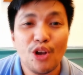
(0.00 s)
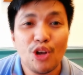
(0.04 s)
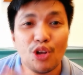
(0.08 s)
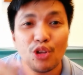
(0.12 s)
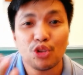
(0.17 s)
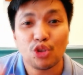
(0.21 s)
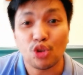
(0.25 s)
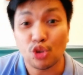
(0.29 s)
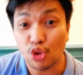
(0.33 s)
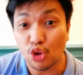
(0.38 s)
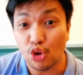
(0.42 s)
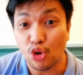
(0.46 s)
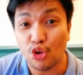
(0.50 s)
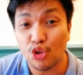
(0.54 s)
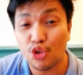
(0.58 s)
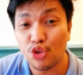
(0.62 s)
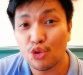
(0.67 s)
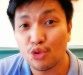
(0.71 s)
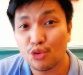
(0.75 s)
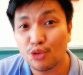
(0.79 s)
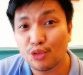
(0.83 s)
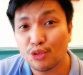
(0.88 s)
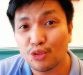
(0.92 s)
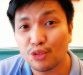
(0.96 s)
Totoo
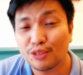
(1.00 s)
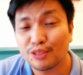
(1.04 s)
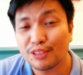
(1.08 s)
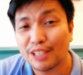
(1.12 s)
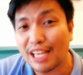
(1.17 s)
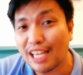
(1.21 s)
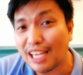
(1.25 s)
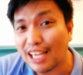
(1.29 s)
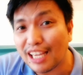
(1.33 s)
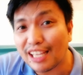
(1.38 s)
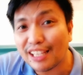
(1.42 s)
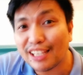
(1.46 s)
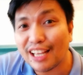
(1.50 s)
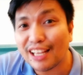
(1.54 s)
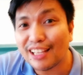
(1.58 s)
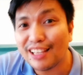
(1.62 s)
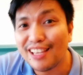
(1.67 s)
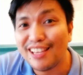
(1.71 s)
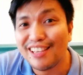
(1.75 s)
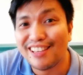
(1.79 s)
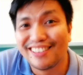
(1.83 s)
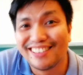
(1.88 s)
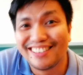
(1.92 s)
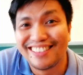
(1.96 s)
yung nakikita
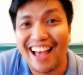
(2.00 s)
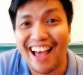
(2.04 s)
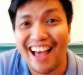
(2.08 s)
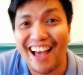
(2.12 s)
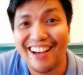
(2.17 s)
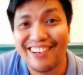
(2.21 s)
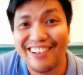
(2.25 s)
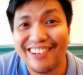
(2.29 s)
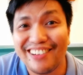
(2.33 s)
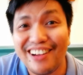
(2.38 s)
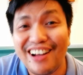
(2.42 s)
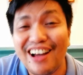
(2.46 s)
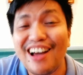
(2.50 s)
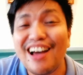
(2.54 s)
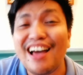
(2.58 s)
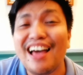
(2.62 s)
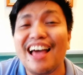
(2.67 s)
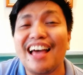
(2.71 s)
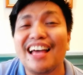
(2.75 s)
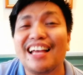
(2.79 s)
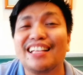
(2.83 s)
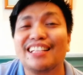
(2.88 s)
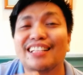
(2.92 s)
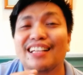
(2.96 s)
yung tao.
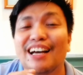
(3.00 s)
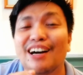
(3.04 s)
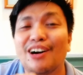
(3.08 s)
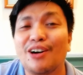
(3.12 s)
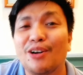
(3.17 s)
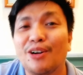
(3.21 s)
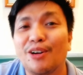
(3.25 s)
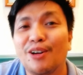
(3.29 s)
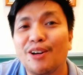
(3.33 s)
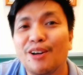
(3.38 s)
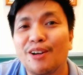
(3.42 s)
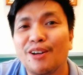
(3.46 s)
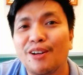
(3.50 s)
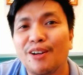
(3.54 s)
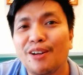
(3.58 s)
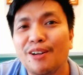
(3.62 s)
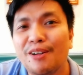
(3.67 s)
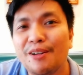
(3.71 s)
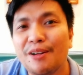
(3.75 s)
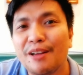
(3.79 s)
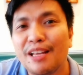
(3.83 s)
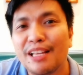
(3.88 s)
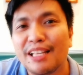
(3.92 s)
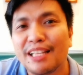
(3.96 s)

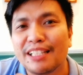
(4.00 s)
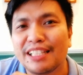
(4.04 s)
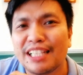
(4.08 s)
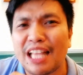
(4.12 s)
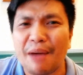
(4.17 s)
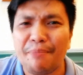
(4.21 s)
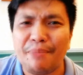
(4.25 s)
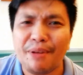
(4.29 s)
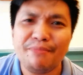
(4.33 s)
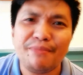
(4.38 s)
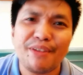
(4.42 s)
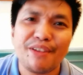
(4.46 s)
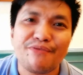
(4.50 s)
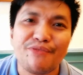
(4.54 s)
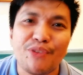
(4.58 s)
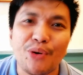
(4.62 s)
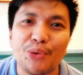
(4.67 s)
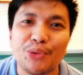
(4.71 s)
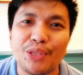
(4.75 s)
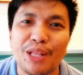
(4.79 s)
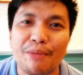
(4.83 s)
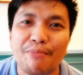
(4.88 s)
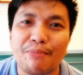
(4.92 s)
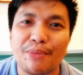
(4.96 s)
Or dapat may
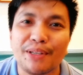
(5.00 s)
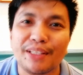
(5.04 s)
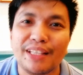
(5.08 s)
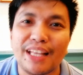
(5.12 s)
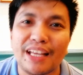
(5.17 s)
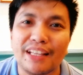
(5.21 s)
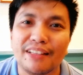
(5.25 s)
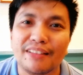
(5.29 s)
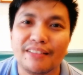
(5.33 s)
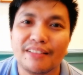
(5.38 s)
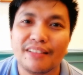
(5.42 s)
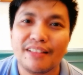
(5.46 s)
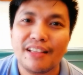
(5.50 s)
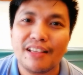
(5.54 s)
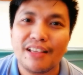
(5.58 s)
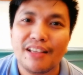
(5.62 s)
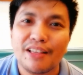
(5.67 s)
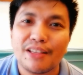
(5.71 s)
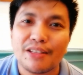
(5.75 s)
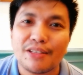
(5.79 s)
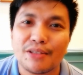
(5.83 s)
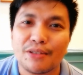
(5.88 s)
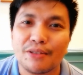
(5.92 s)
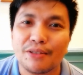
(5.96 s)
phone number din.
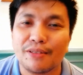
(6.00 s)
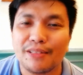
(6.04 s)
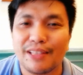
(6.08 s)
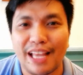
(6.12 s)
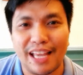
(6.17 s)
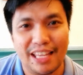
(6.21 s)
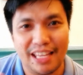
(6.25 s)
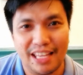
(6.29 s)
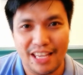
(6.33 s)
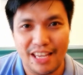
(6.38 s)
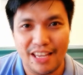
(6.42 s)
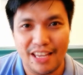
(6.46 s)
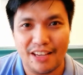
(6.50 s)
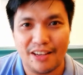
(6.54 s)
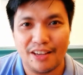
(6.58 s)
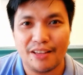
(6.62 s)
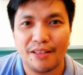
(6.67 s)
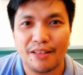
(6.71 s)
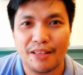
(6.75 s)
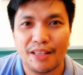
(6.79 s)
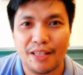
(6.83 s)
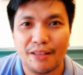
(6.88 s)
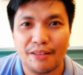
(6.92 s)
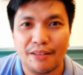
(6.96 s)
So like here
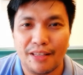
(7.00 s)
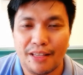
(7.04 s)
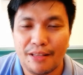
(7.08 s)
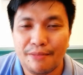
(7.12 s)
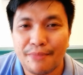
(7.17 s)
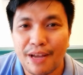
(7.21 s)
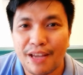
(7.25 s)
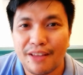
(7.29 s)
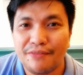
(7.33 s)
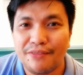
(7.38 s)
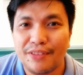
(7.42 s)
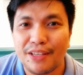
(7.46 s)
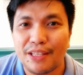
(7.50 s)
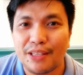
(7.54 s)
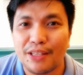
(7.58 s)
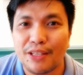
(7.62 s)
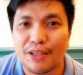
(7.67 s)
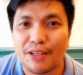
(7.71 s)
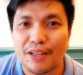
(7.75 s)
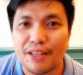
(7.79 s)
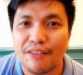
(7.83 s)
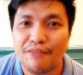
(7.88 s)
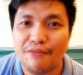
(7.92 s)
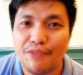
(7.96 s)
in my video,
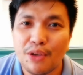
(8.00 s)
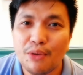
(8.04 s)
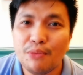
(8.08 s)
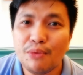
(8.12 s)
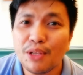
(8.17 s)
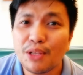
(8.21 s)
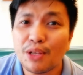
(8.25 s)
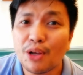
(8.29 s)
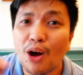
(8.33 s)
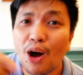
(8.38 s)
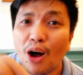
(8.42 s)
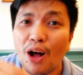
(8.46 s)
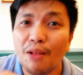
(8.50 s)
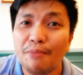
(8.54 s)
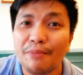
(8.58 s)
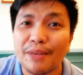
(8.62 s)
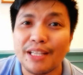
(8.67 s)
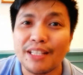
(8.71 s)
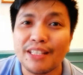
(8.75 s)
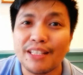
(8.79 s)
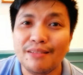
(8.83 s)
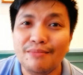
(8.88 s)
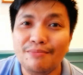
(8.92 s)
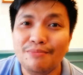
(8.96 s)
if you will call
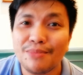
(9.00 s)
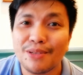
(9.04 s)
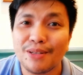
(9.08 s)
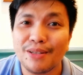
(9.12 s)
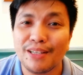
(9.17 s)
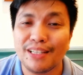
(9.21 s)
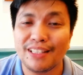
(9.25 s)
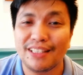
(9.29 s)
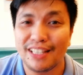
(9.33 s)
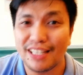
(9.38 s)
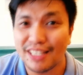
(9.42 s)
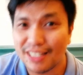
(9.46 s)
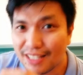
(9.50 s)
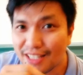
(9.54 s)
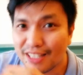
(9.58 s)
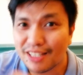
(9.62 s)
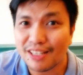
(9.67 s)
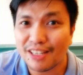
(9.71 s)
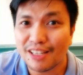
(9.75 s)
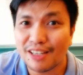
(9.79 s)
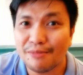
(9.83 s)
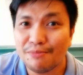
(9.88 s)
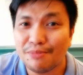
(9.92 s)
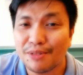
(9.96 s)
my number in this
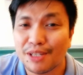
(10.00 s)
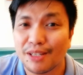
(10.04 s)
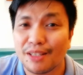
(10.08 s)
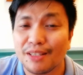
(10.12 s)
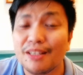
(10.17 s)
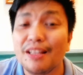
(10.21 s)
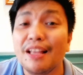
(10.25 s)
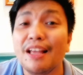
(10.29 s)
description,